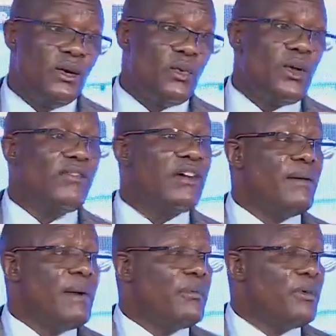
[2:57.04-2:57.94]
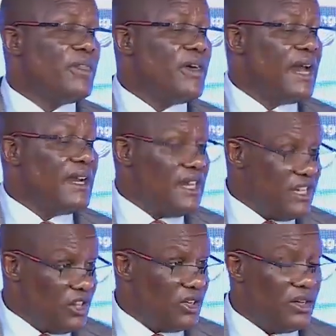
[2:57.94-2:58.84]
we have come up with a
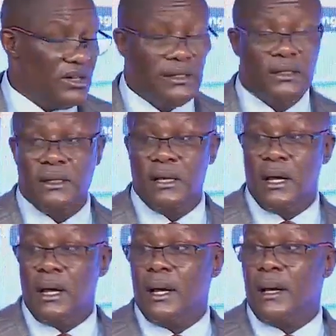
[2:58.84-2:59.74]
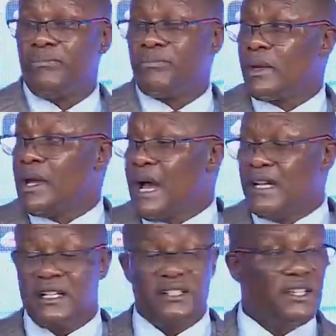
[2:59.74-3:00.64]
national um,
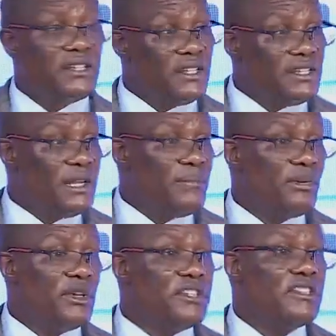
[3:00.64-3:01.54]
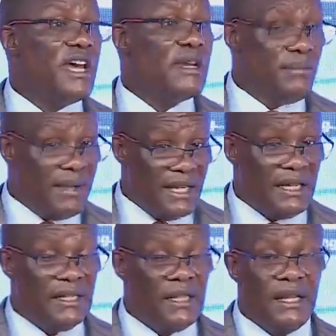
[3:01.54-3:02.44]
addressing system policy and bill
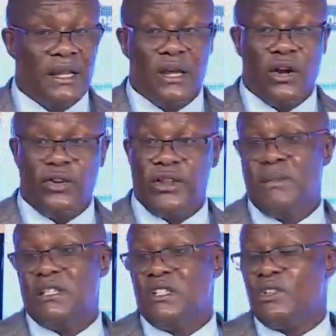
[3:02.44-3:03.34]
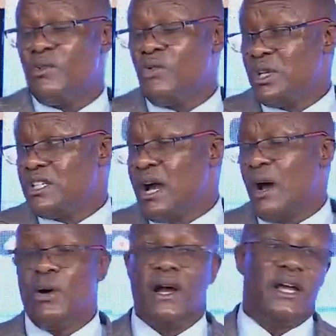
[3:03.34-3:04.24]
on the basis of which
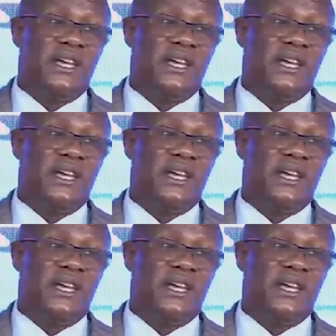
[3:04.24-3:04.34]
our